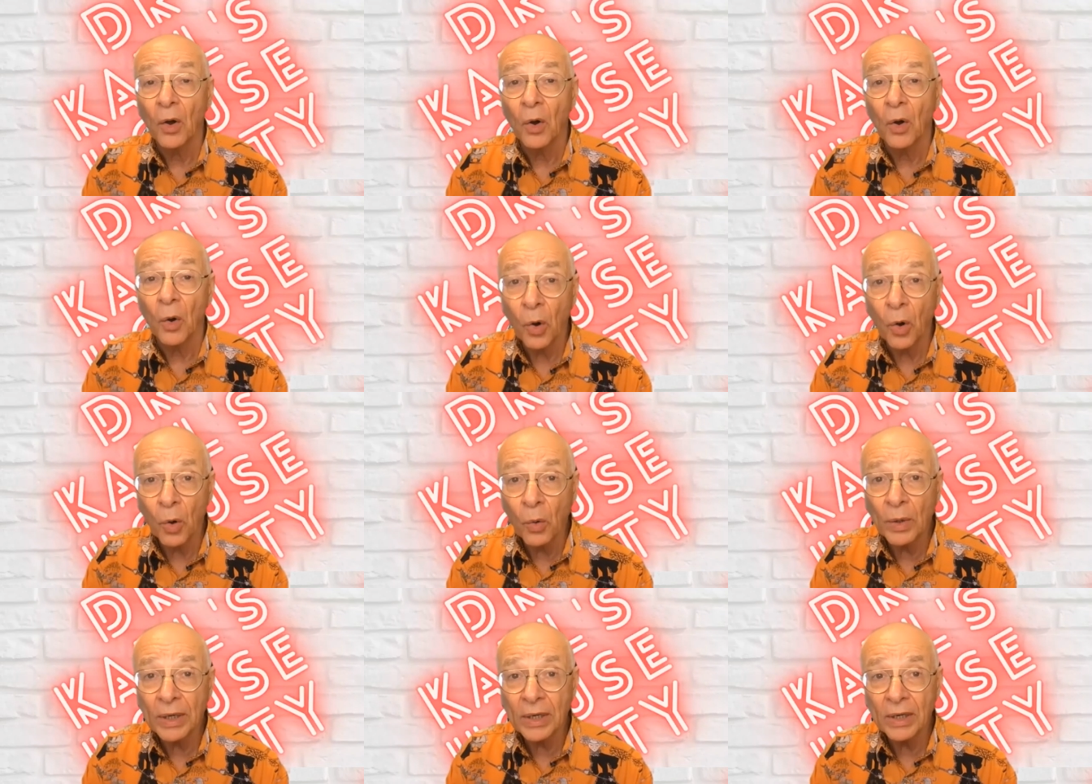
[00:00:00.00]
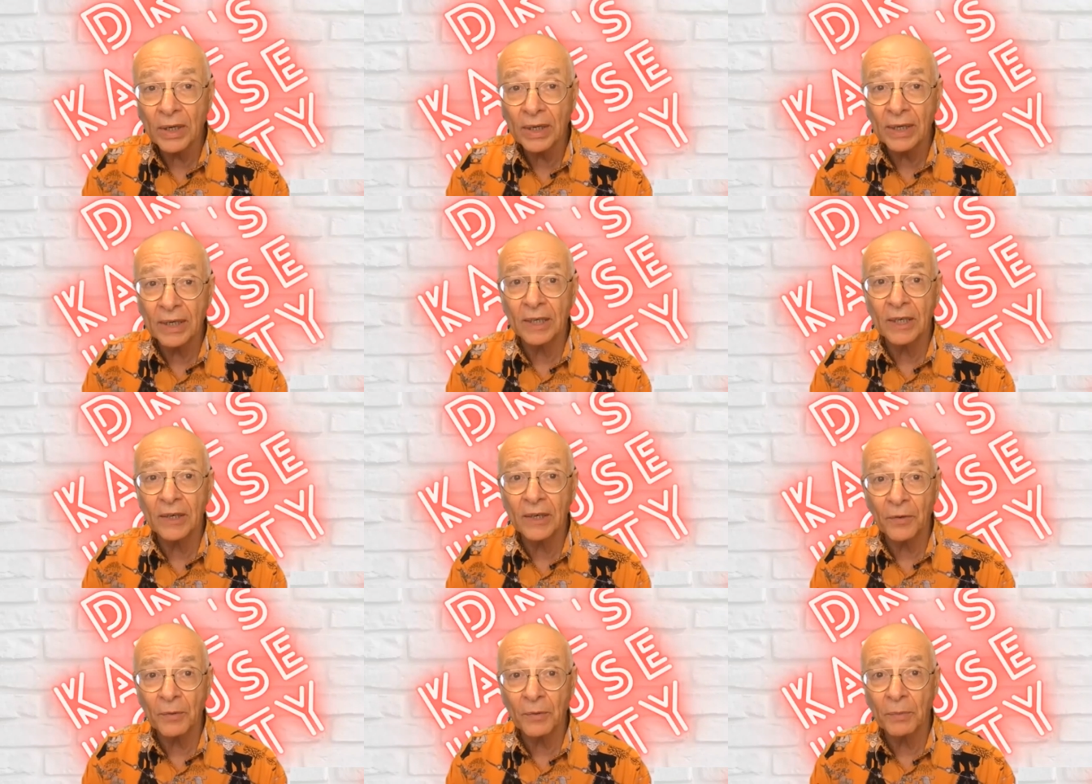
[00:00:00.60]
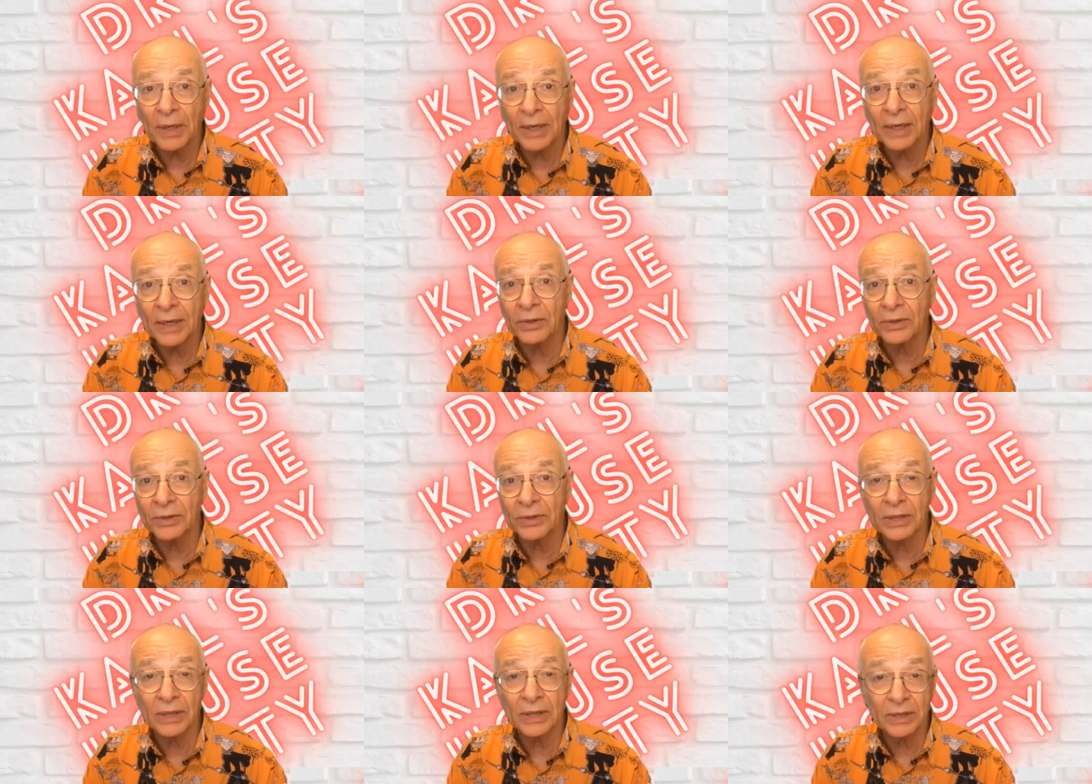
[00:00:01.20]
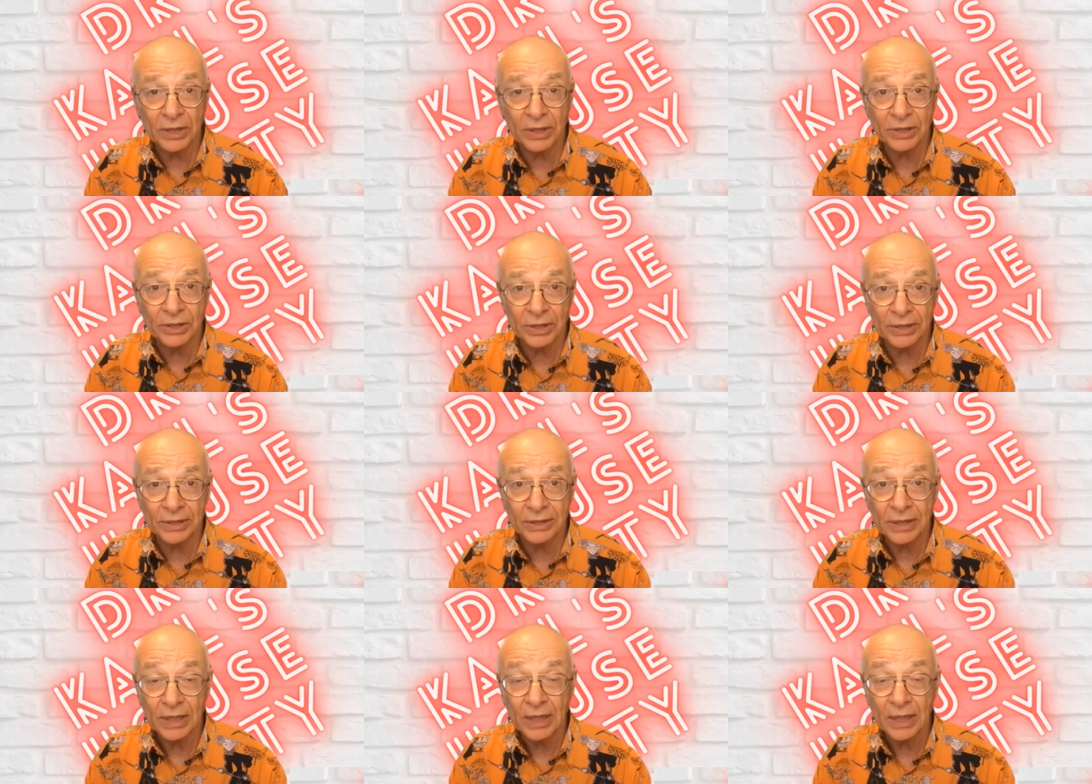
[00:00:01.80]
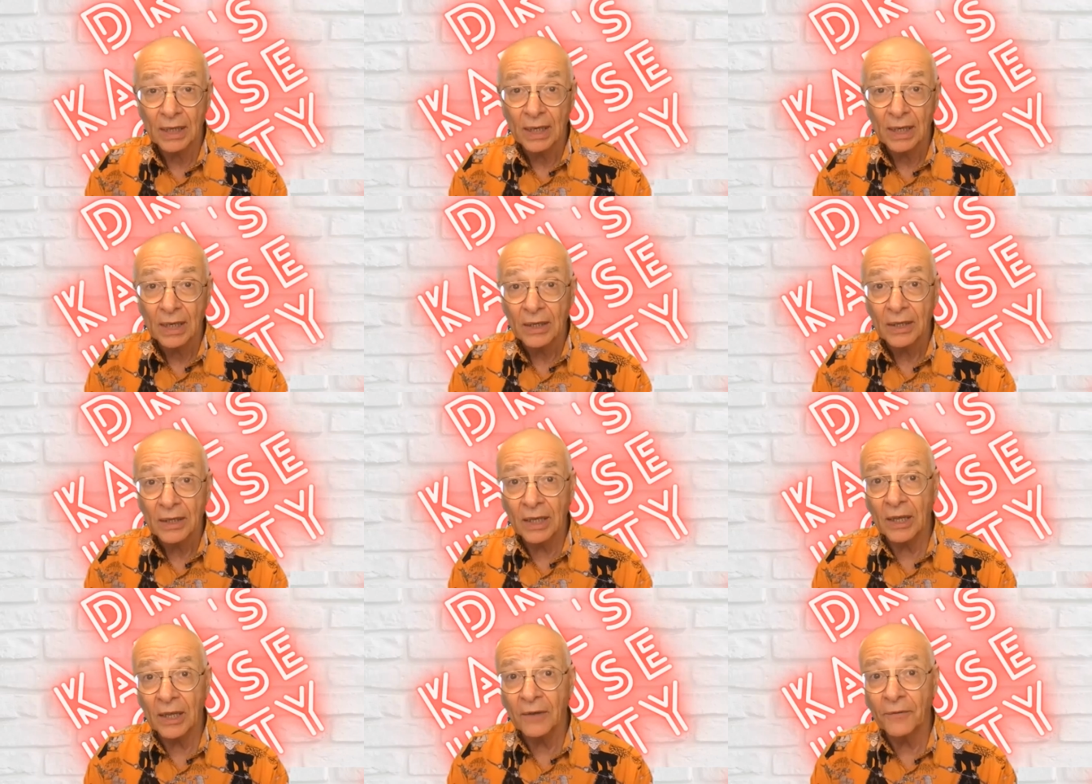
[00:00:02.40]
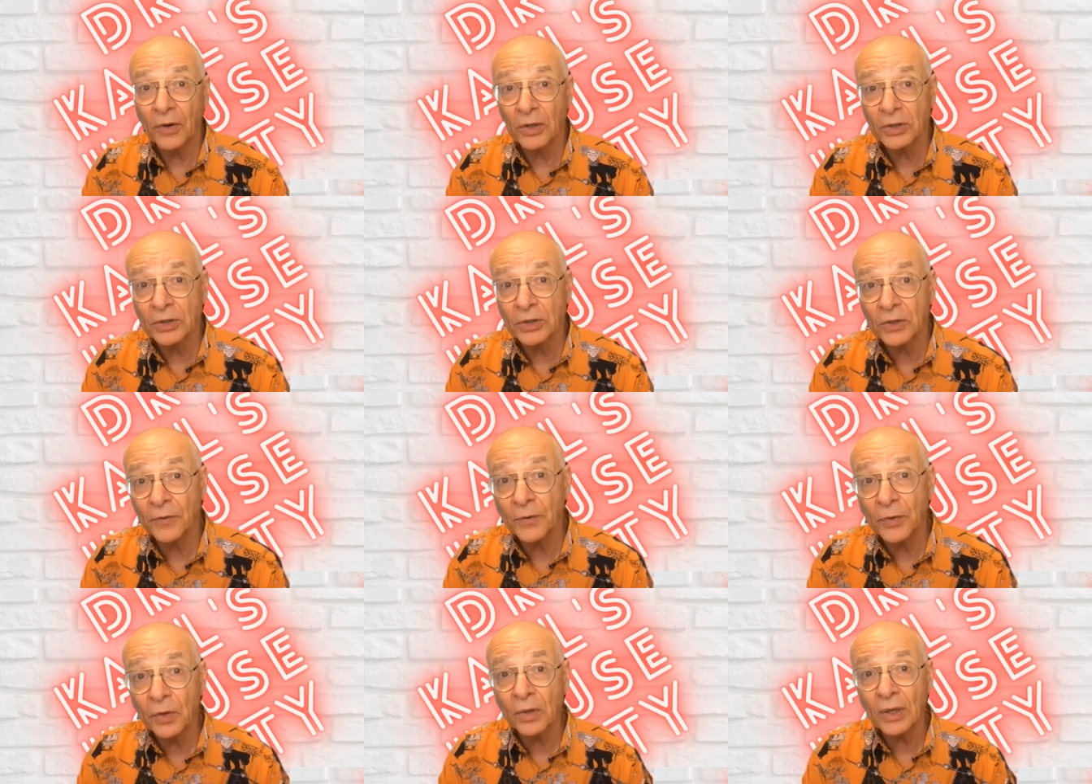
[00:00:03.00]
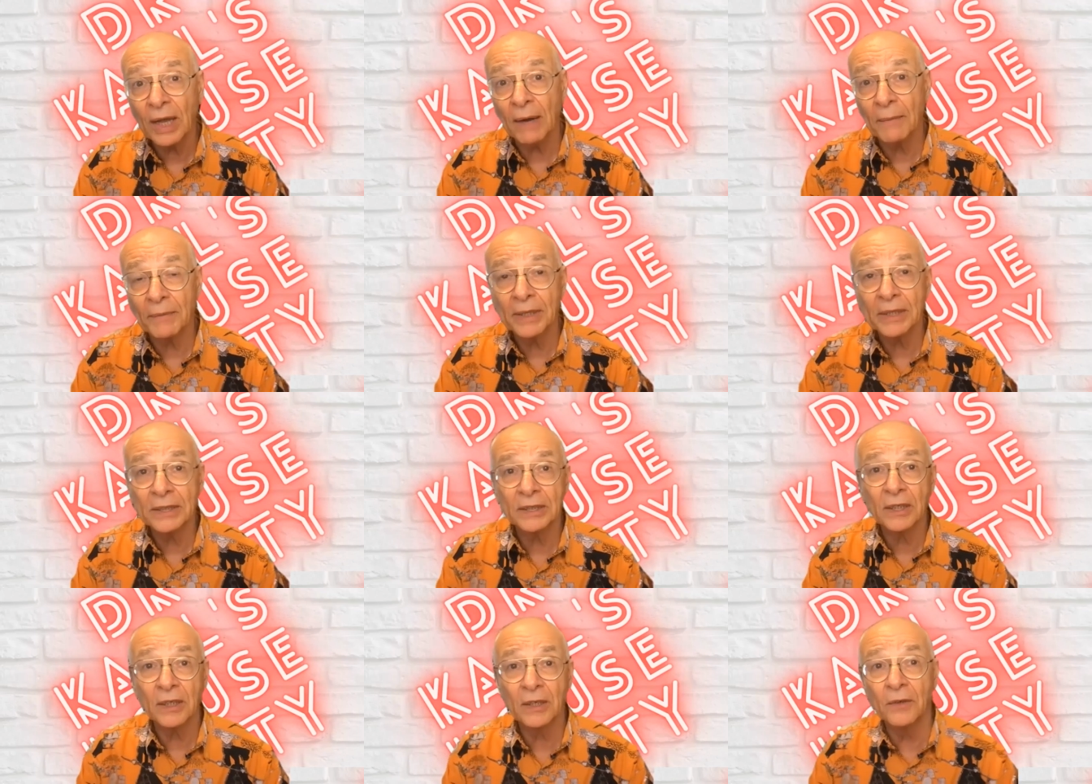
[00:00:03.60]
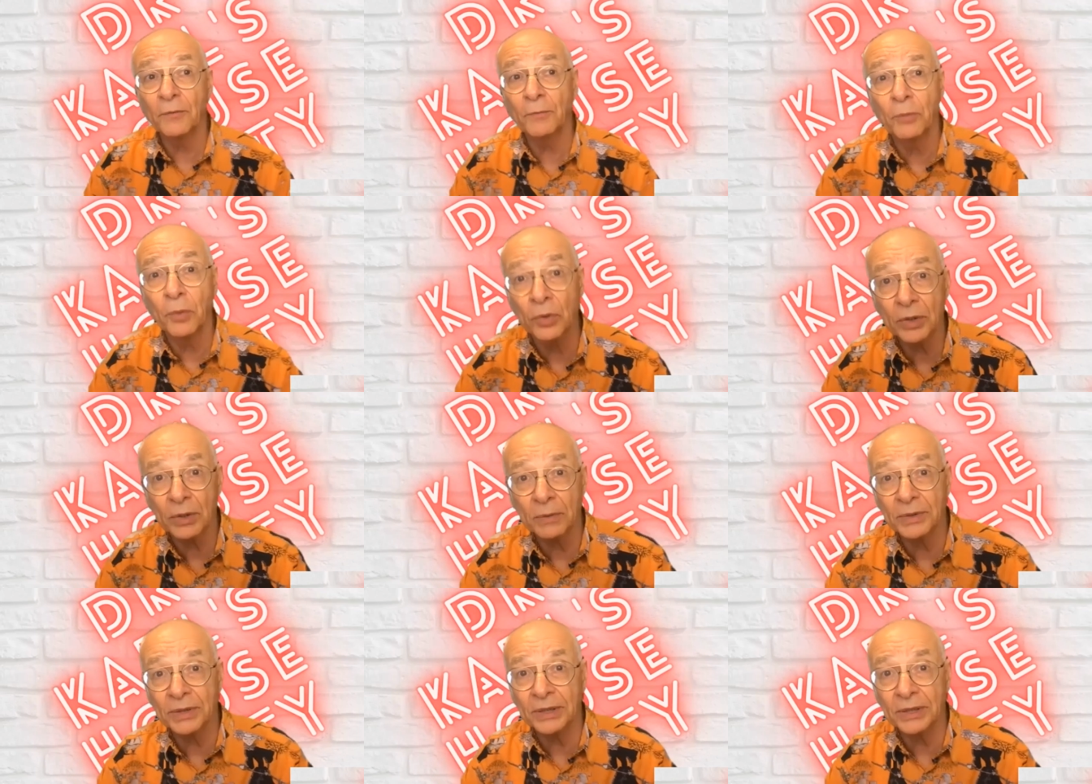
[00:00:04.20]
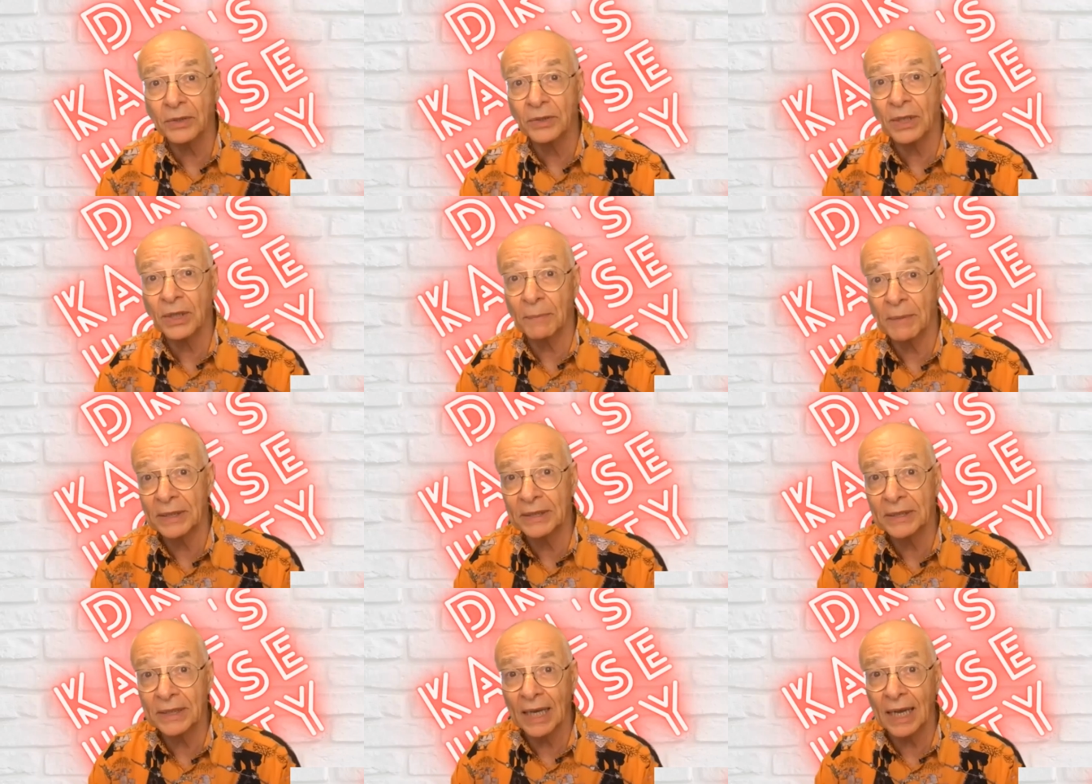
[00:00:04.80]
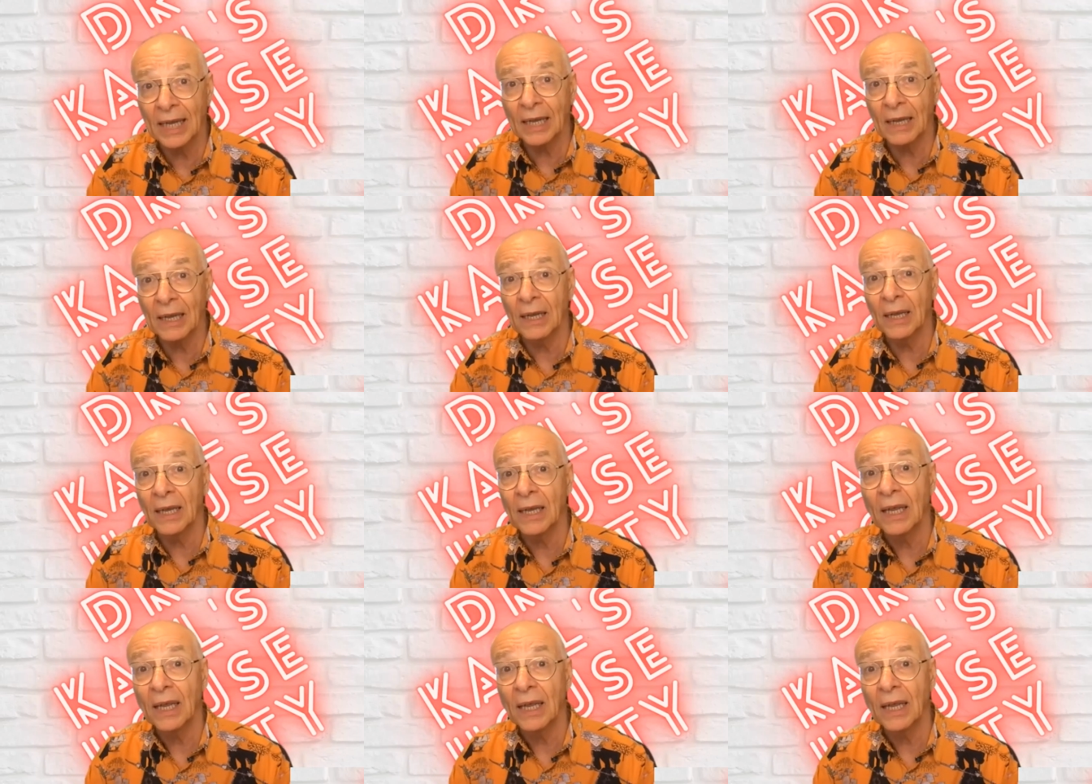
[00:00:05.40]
All we need are different political decisions. The fossil fuel companies have bought themselves, let me say,